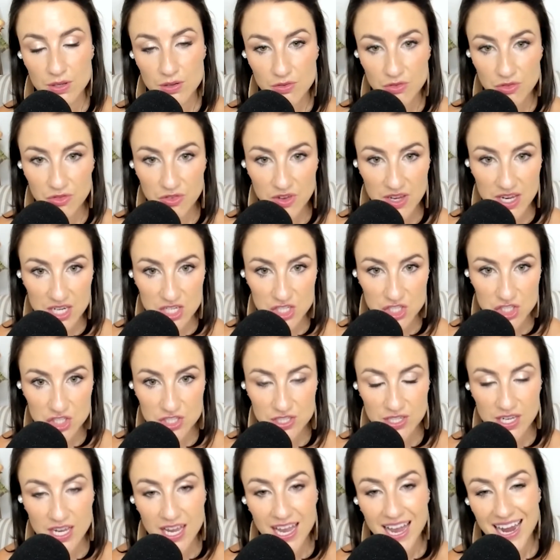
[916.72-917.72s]

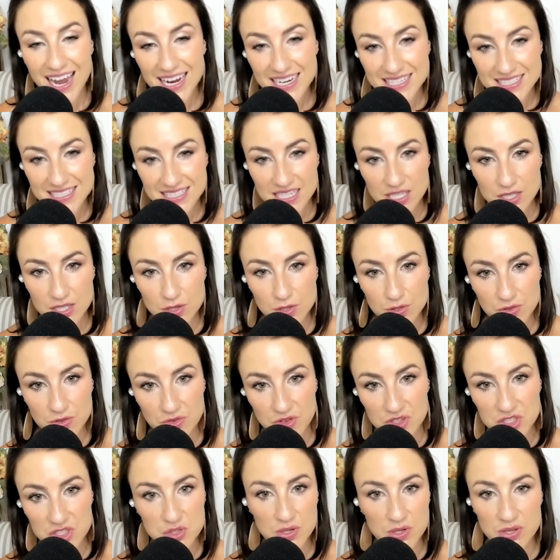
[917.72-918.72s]
fish. I did include
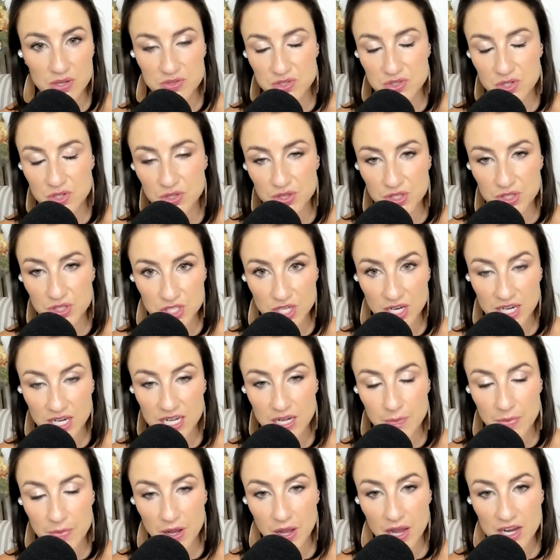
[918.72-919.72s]
fish when I was earlier talking
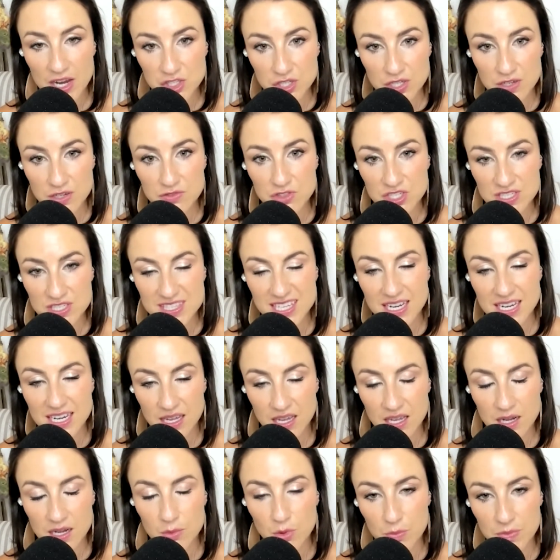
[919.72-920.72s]
about, I should have just said
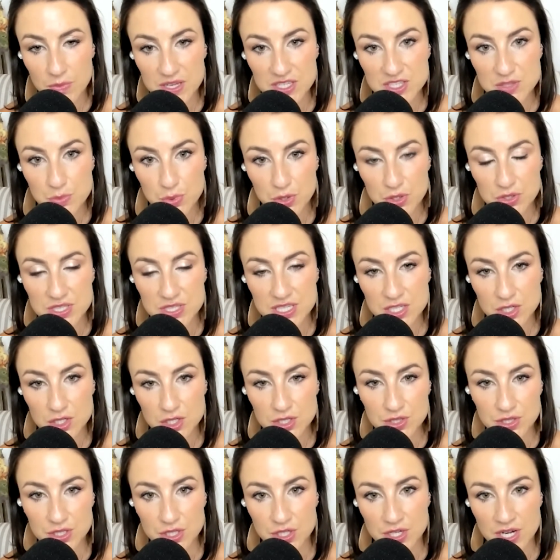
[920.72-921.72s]
animal based protein
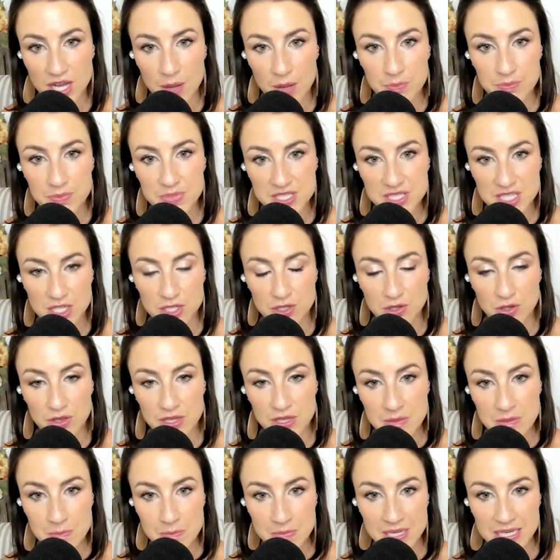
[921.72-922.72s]
earlier, not
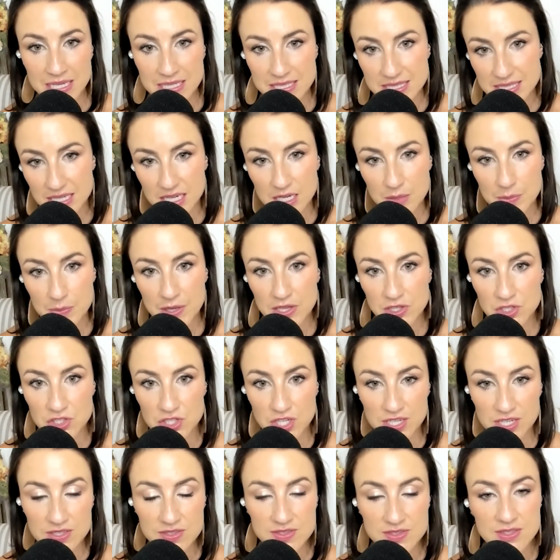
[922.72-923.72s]
particularly meat. I
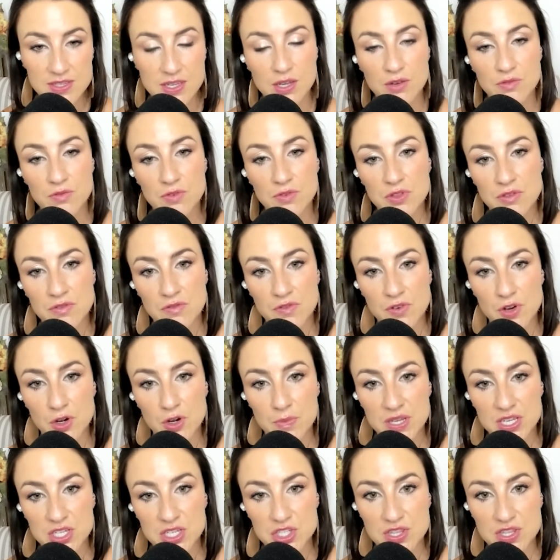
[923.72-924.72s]
apologize for the
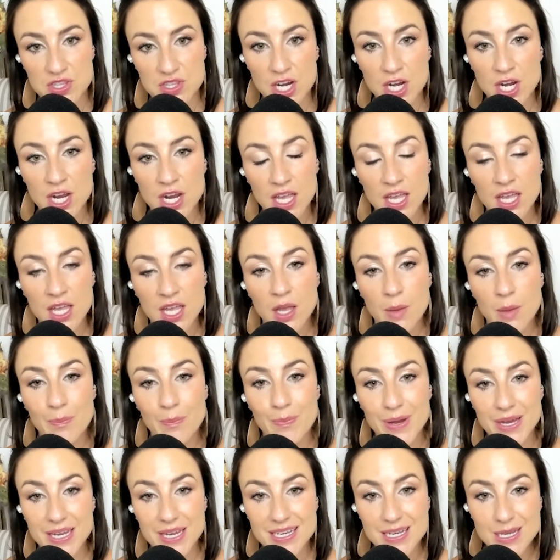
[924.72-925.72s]
verbiage there.
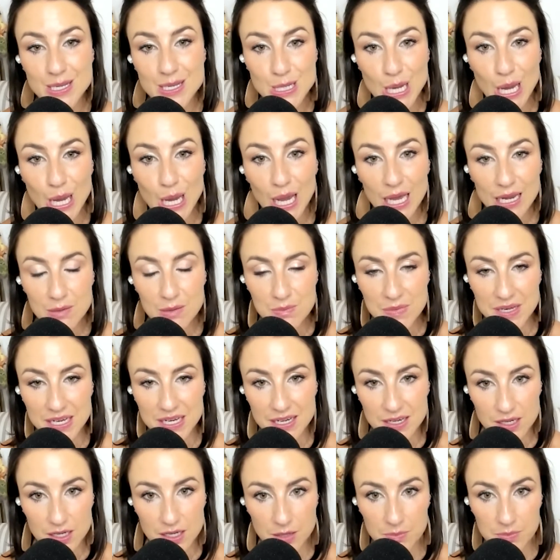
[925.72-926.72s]
But non
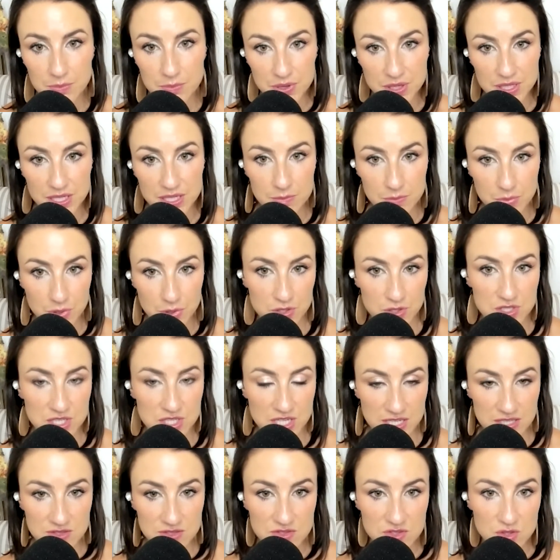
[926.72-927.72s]
meat complete
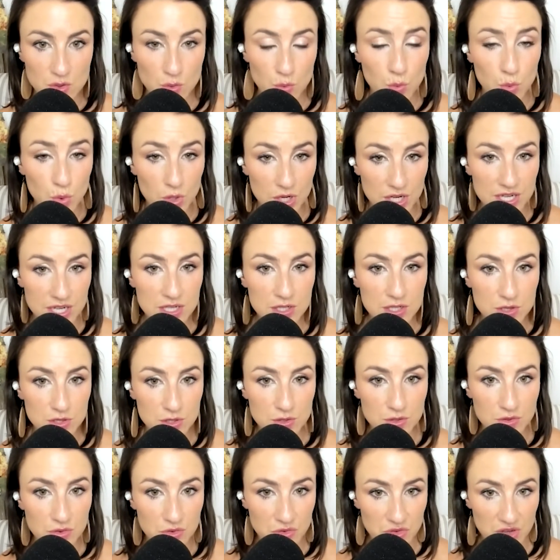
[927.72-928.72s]
proteins would
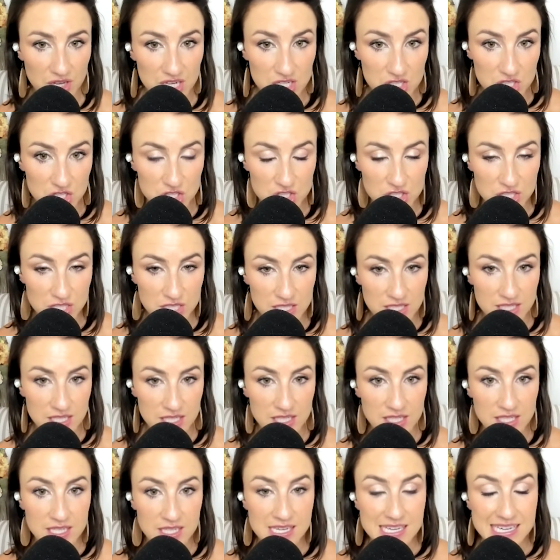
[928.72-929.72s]
include fish,
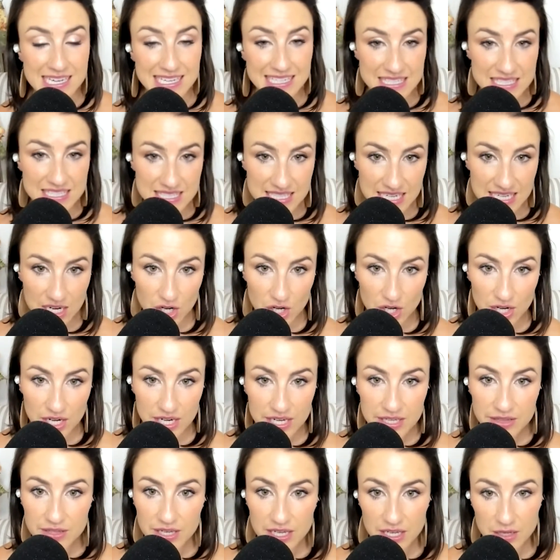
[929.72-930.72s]

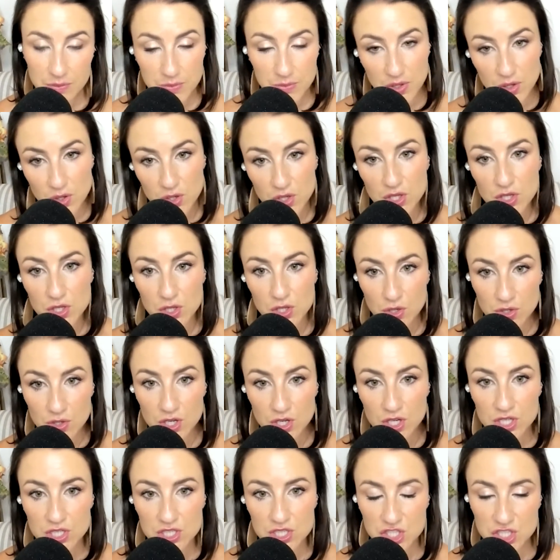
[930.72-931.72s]
dairy like milk,
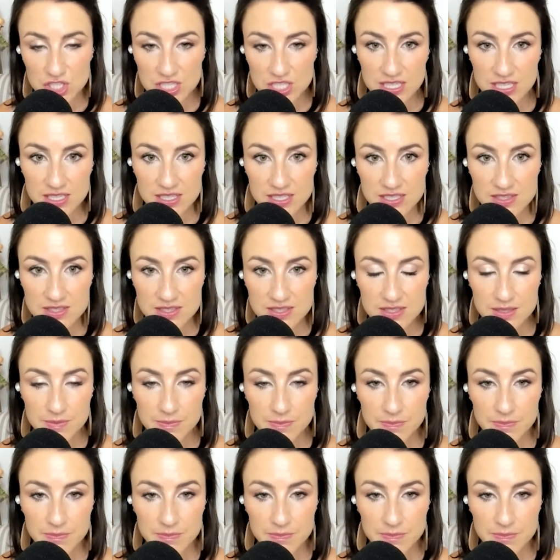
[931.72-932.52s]
yogurt, cheese,